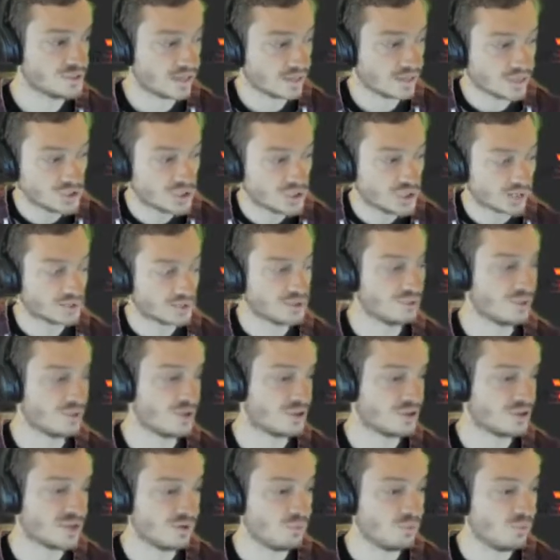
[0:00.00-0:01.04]
I can check the
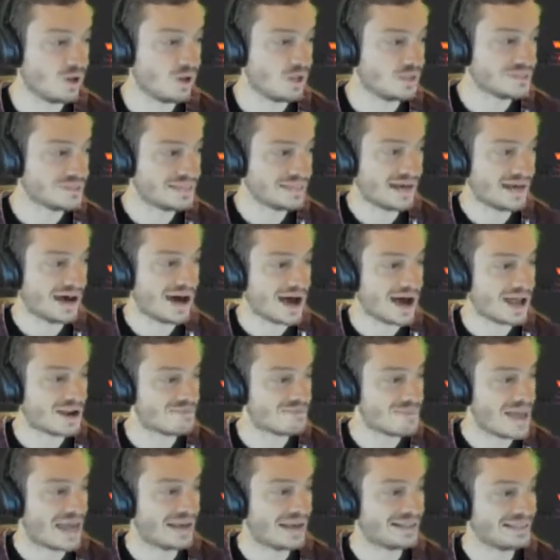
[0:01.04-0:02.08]
ones I want and
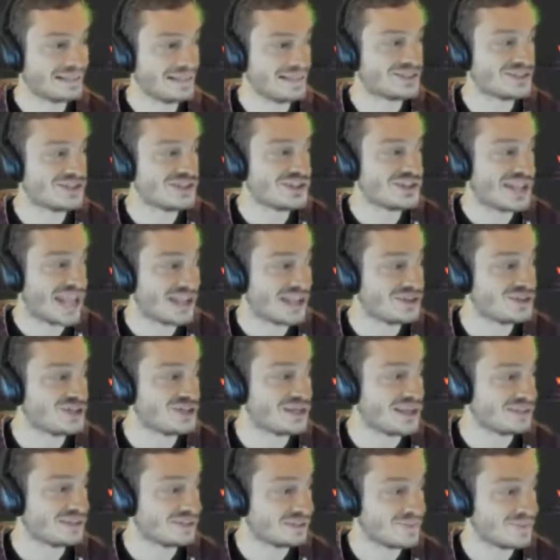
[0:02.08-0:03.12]
automatically
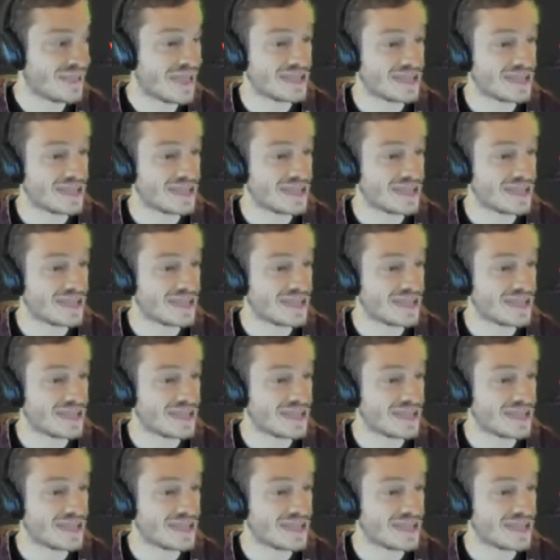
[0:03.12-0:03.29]
instantiate them